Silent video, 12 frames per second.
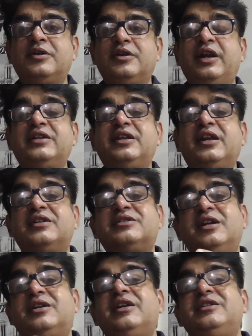Like there are
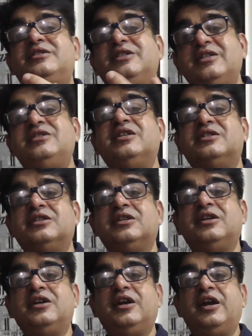certain changes
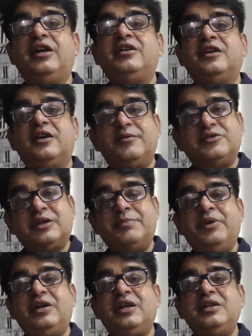in
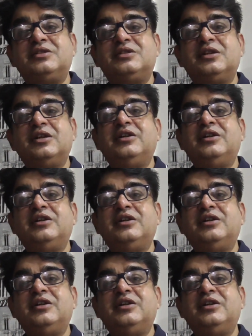some meetings,